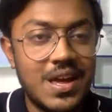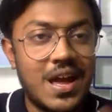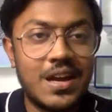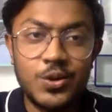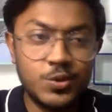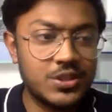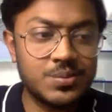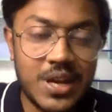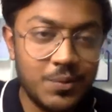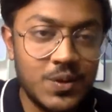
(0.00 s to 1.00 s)
And do
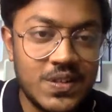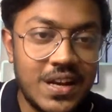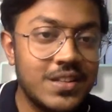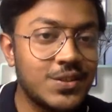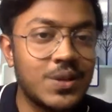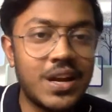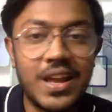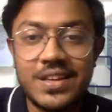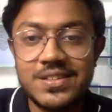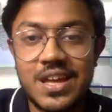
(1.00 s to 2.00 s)
subscribe to the channel, so that
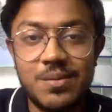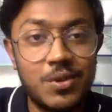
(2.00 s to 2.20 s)
next time,